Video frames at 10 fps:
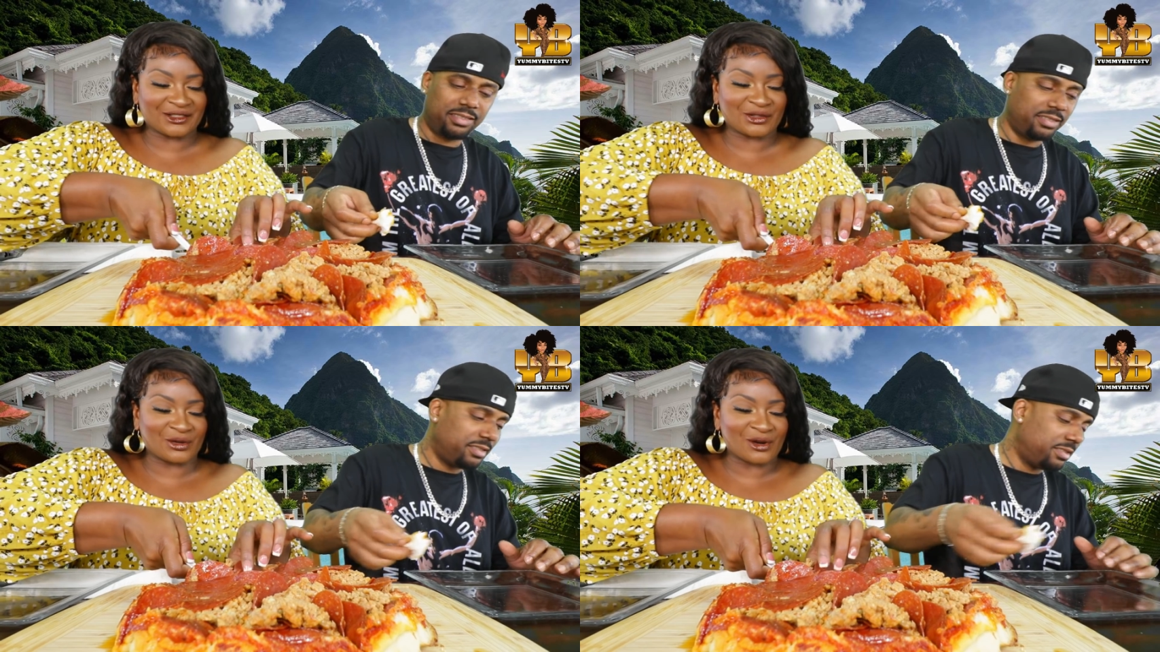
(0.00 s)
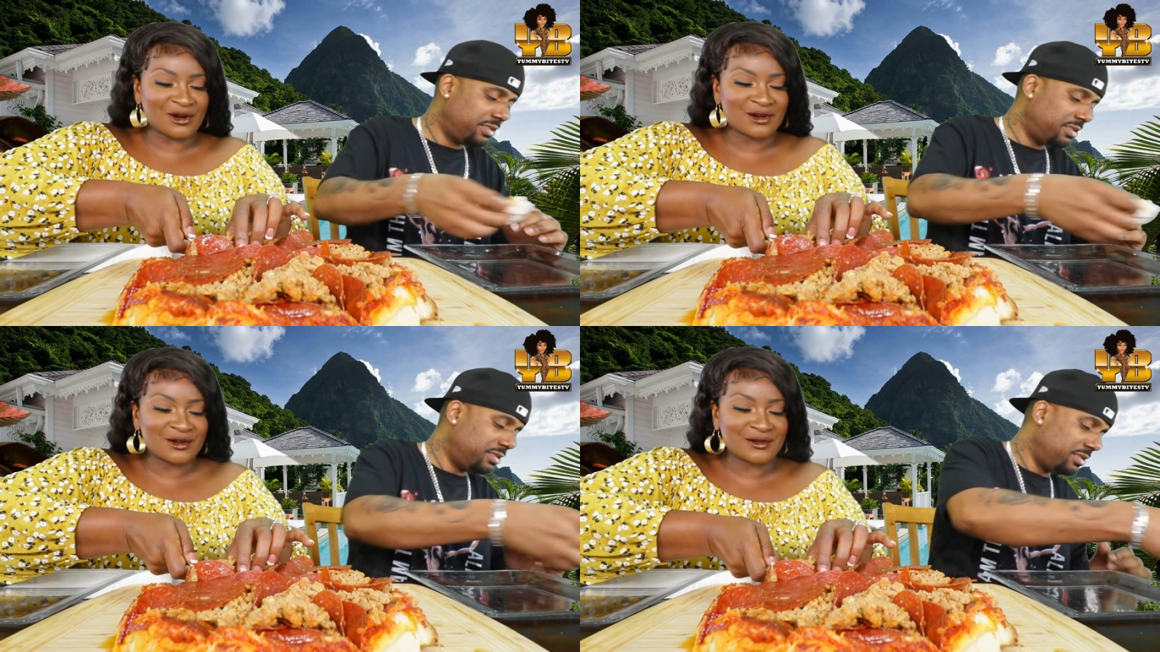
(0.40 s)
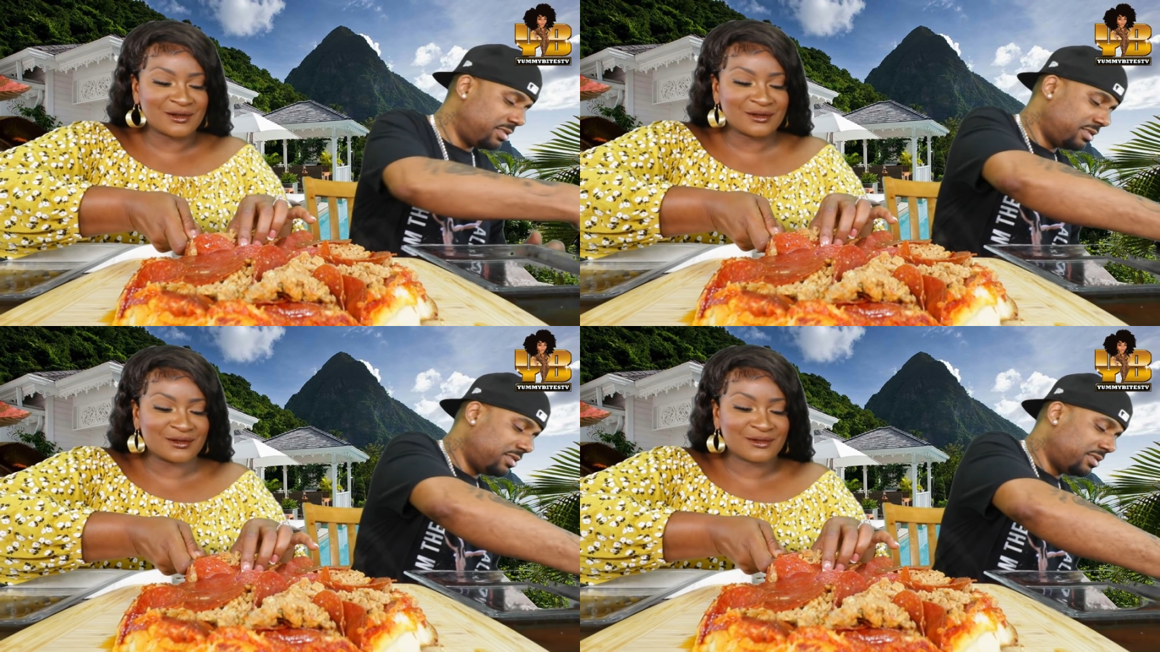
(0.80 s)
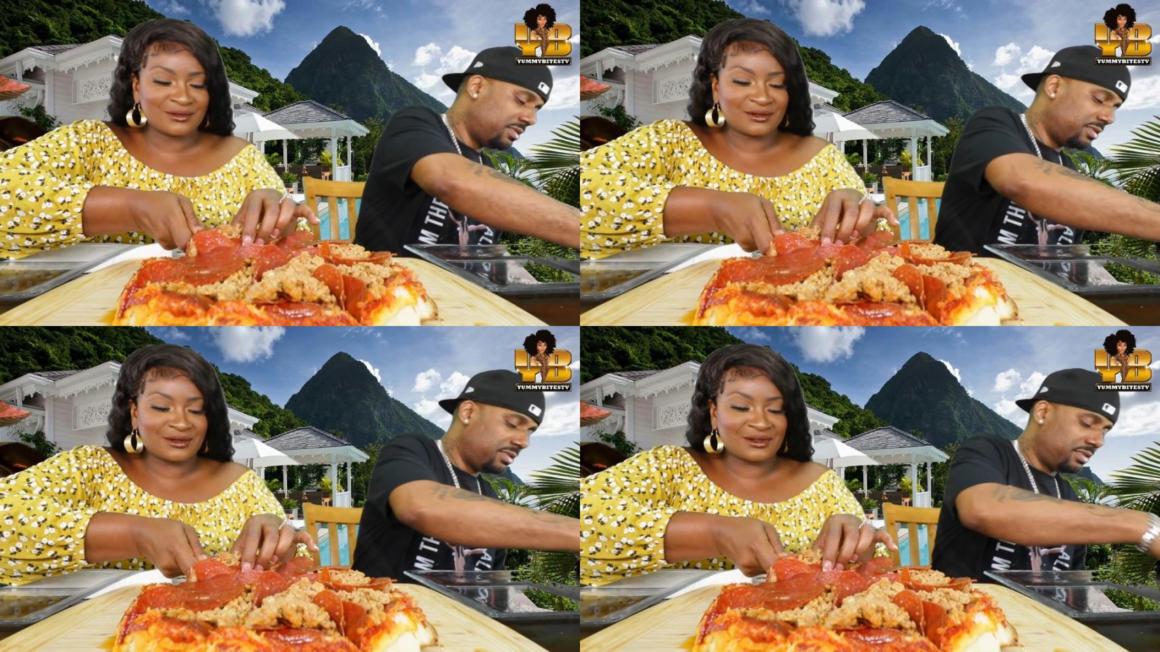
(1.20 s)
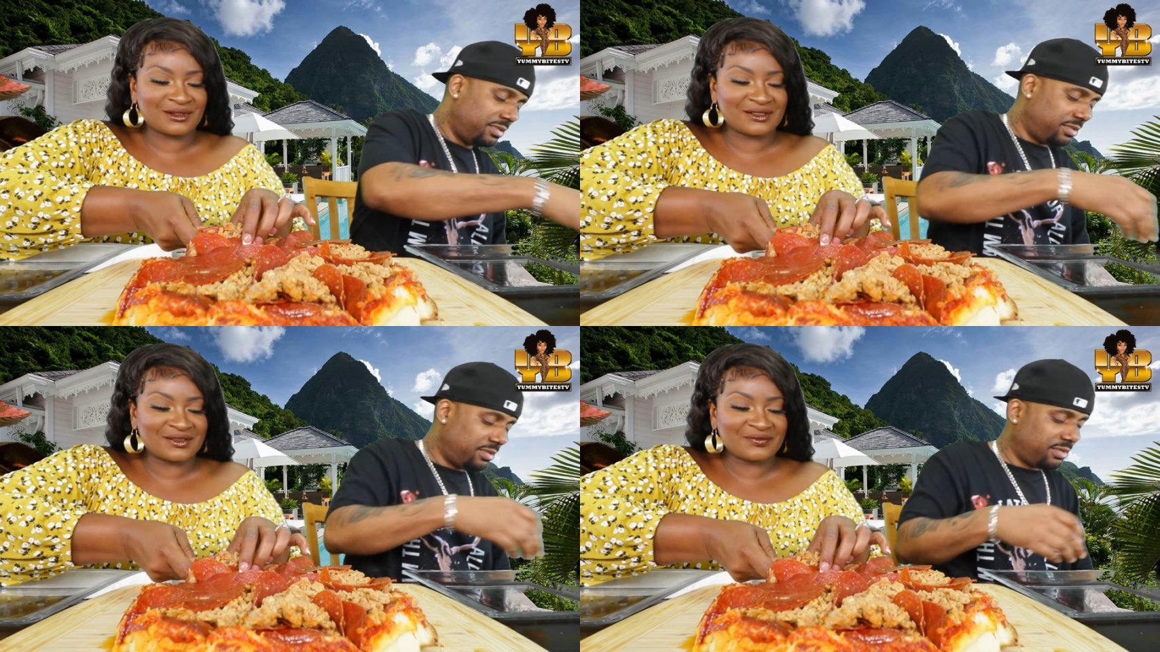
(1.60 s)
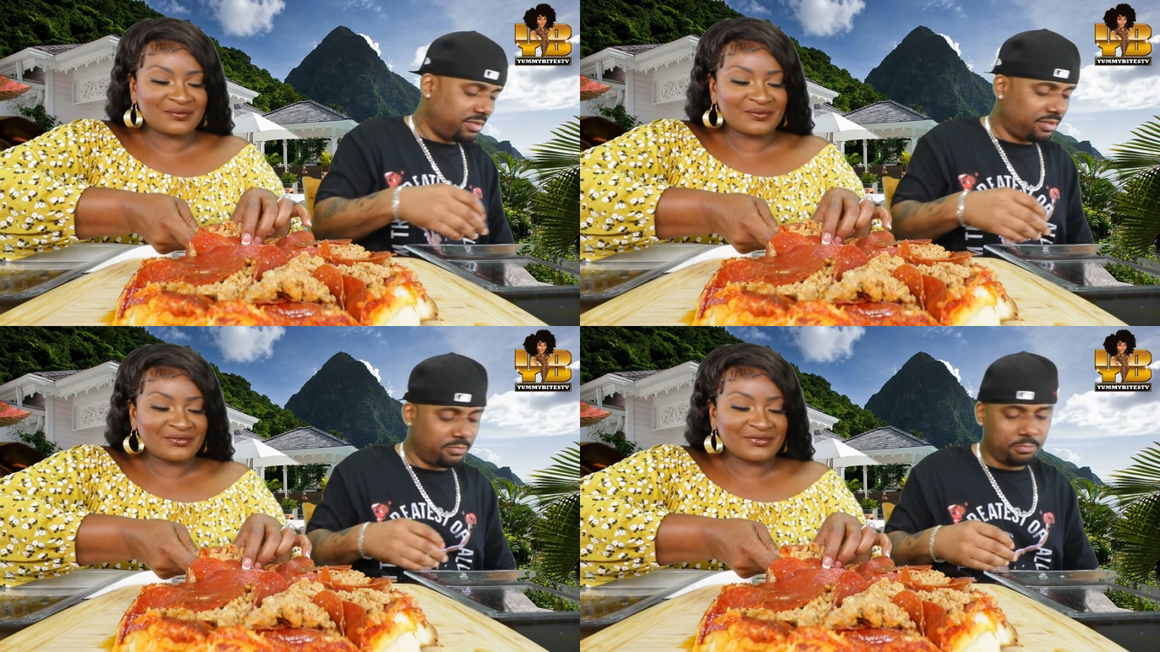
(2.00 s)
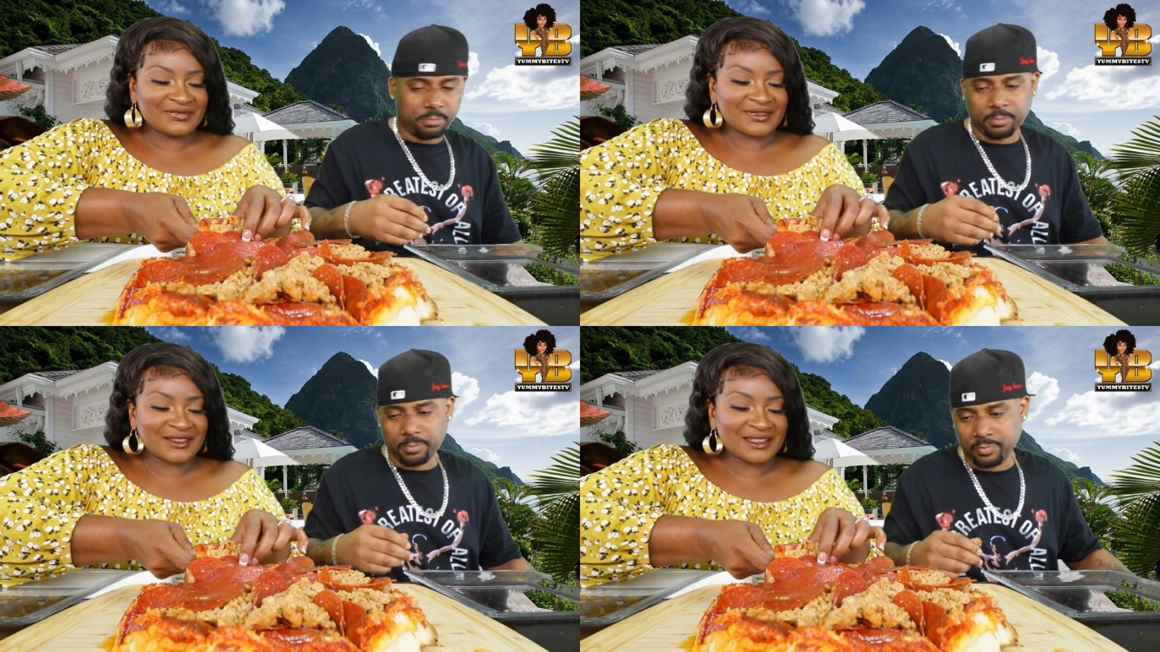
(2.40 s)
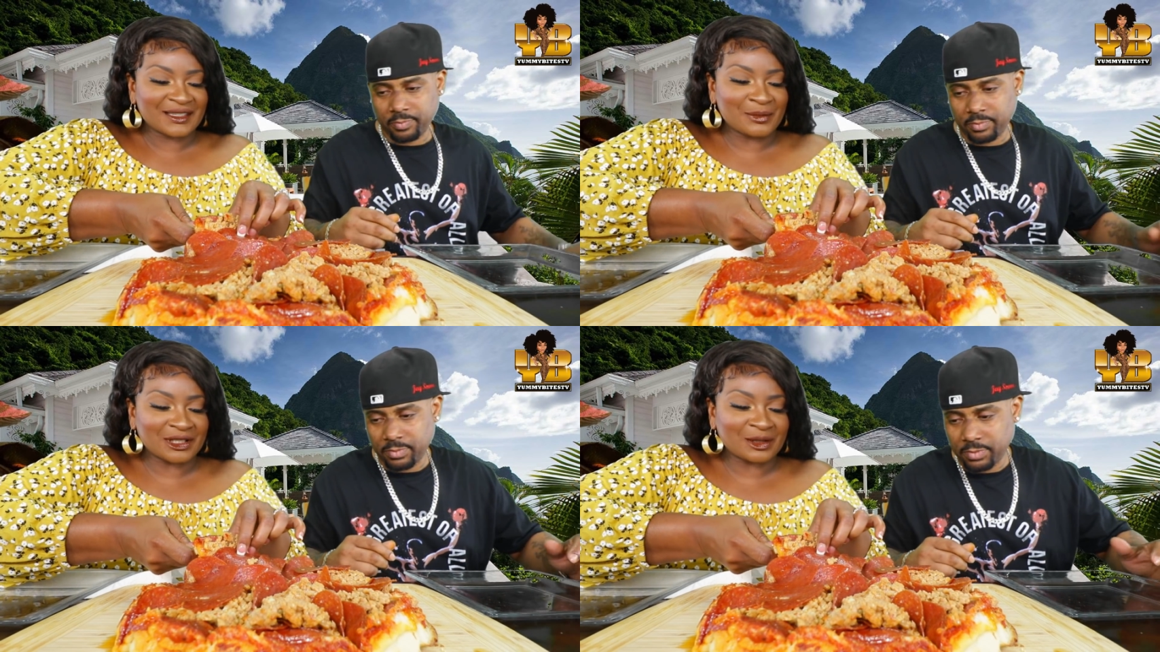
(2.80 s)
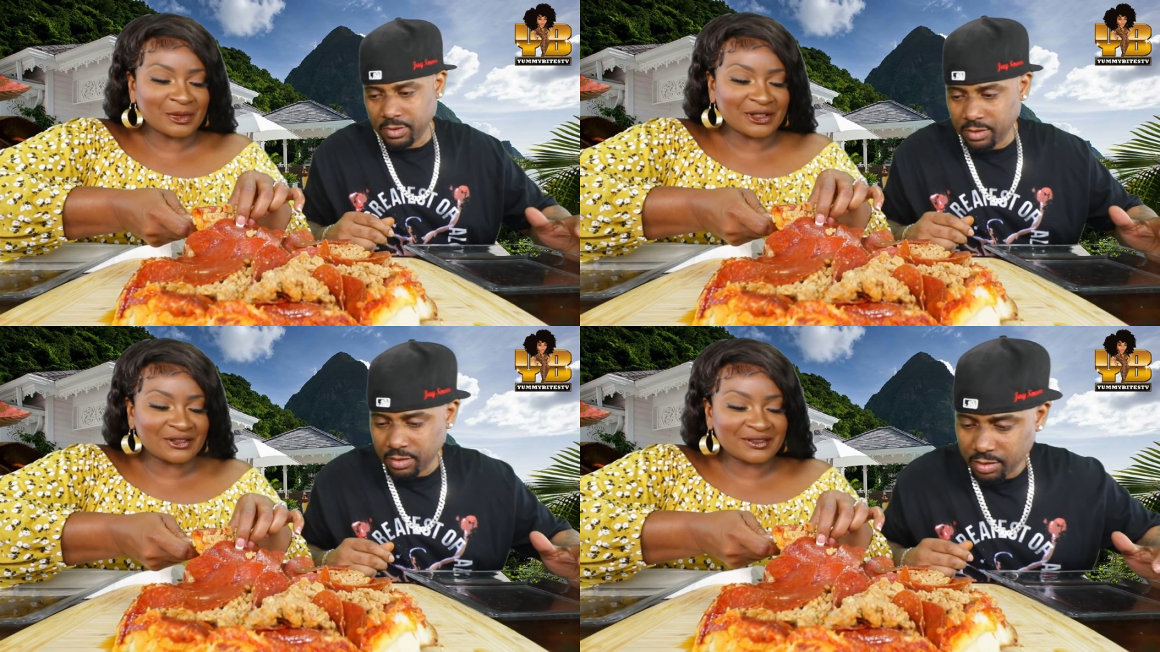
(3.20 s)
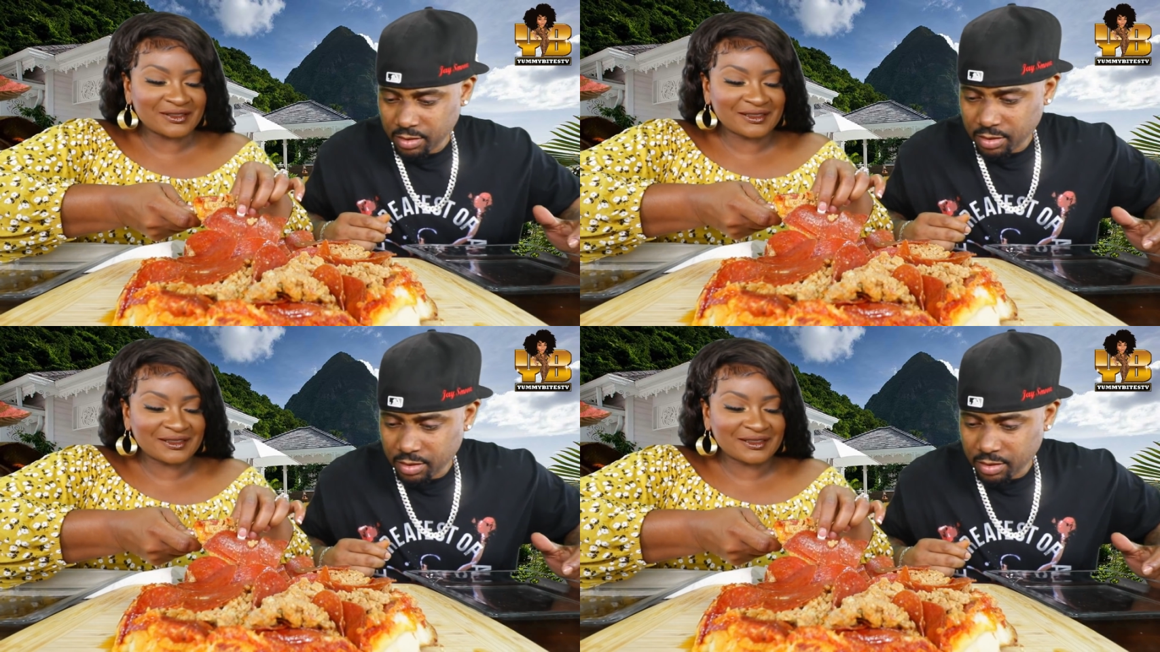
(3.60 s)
Speaker 1: of grease. Come on, thumbnail.